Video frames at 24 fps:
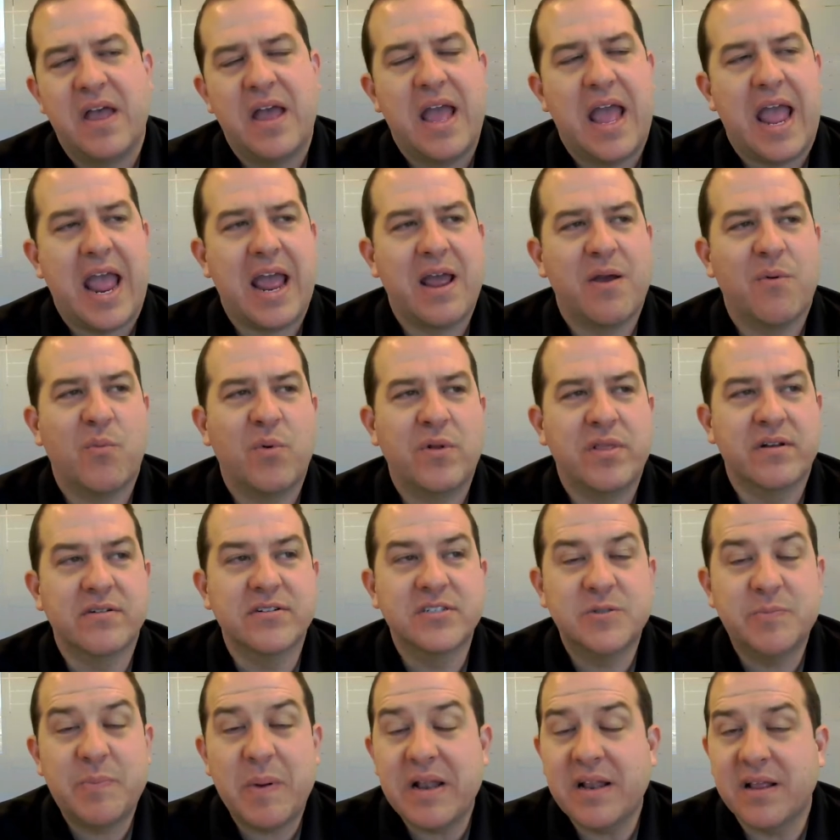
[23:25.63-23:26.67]
And when they're
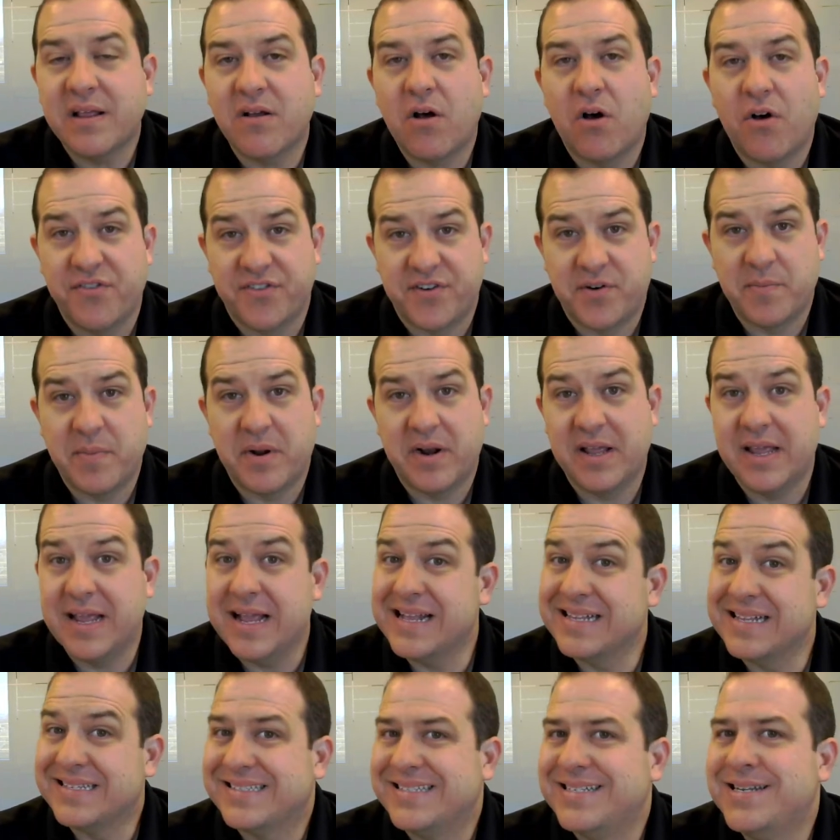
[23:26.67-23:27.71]
spending all their money,
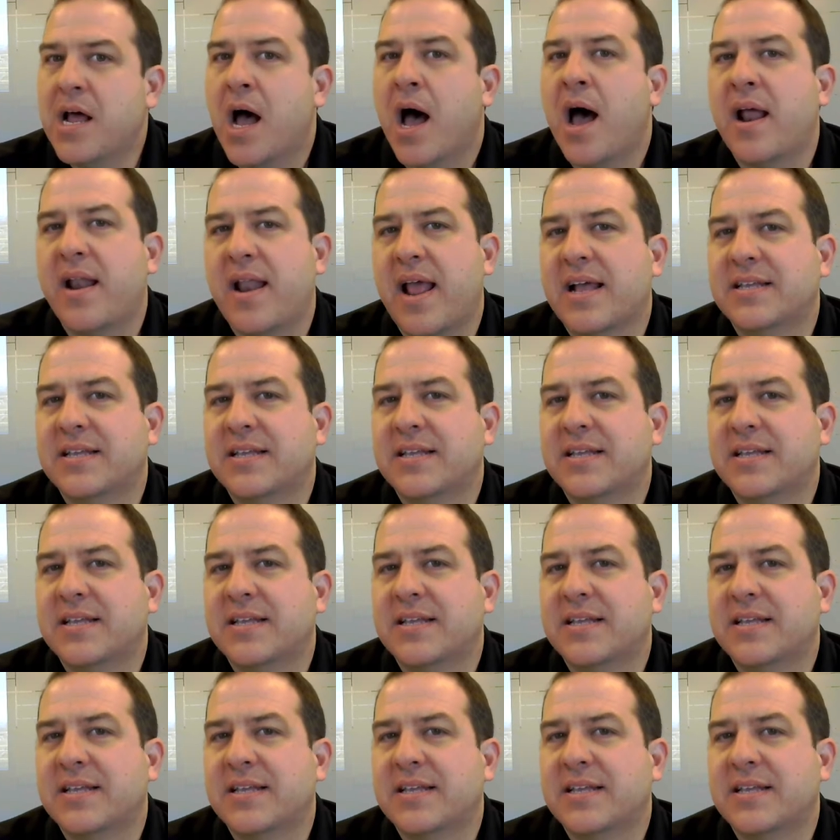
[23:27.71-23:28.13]
it's not